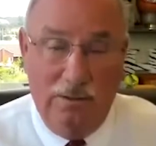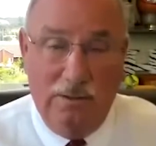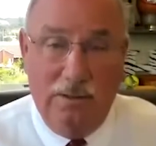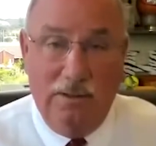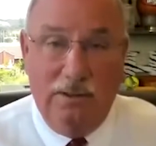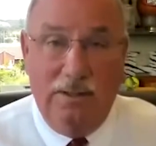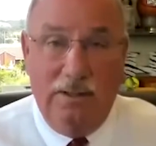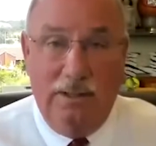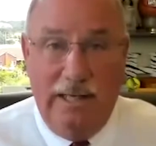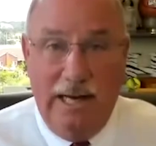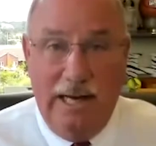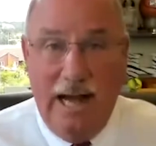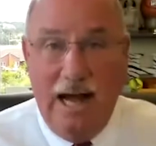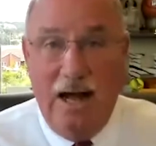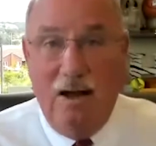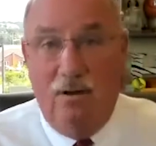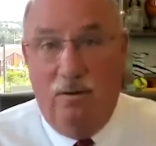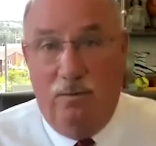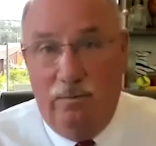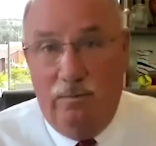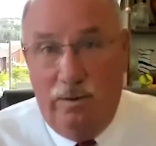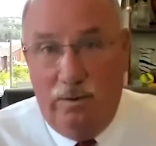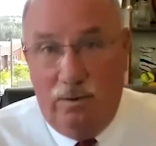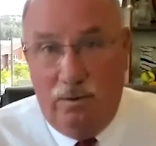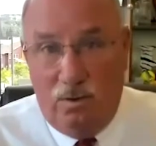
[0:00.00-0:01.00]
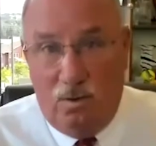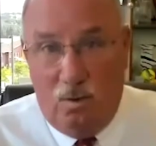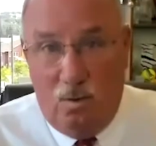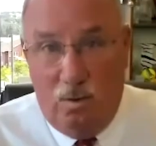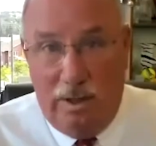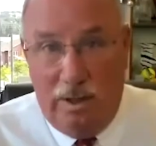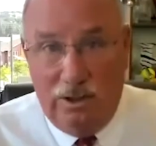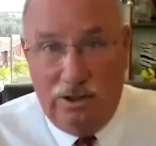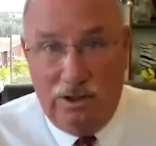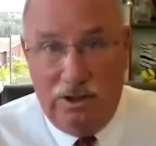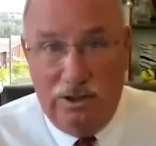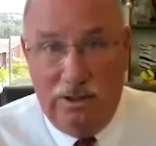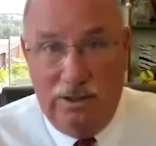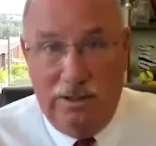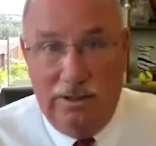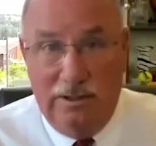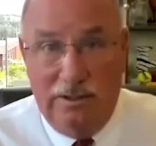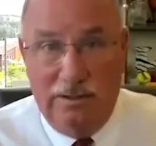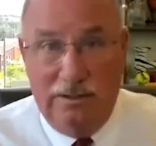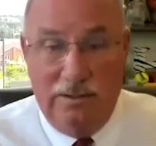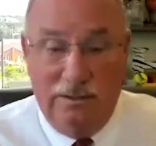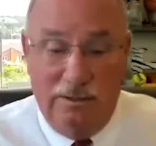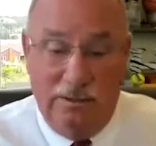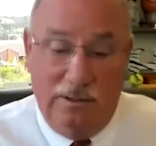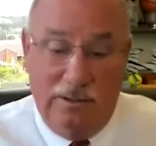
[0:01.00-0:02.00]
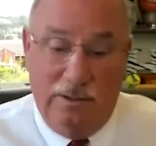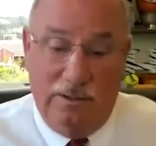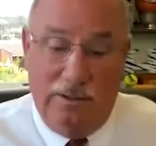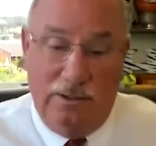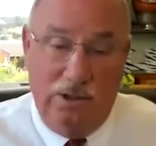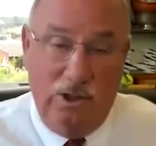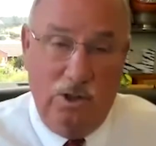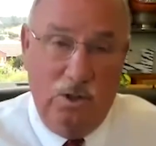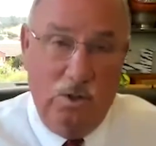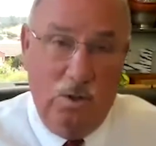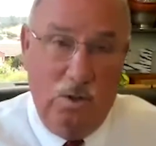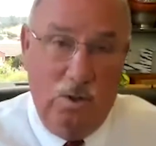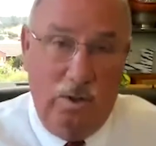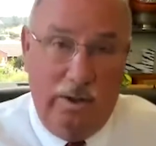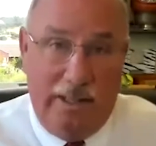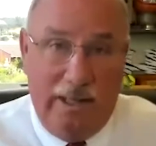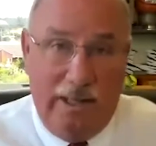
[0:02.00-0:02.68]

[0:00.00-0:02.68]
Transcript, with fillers: Now the real question is, you look at